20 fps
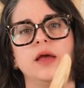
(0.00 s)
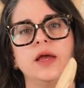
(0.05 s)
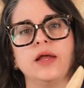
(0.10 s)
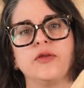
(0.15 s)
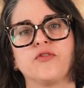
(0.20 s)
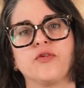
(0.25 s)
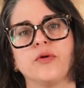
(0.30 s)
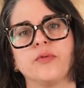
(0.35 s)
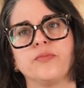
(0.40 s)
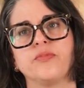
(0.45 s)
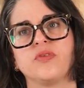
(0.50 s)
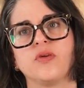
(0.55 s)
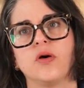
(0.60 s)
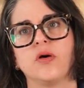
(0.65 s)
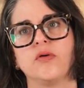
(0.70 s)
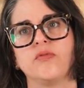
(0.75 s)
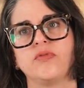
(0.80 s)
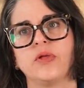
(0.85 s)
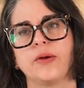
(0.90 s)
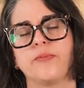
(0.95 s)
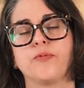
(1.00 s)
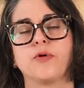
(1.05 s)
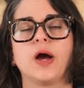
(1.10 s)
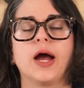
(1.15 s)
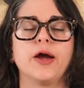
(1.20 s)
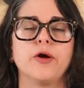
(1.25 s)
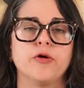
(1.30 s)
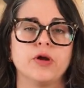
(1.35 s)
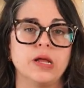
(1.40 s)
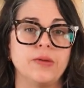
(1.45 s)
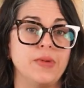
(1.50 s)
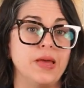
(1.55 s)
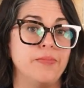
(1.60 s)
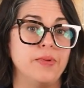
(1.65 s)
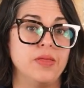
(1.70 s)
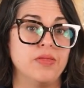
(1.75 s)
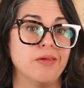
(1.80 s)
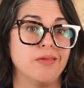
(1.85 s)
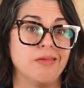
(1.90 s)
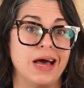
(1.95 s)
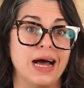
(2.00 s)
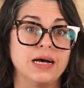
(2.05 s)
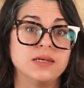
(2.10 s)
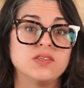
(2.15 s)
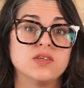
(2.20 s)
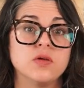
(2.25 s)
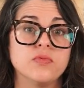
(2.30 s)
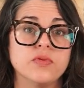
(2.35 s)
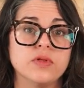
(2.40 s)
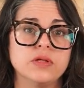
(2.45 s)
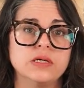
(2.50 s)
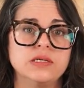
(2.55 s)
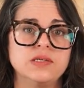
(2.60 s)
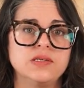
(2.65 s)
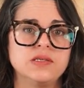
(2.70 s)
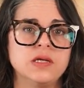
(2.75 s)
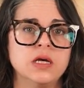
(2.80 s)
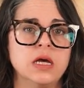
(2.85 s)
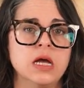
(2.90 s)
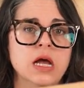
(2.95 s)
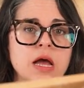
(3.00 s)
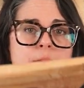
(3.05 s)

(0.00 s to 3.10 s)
in terms of like priority, maybe the last on the list.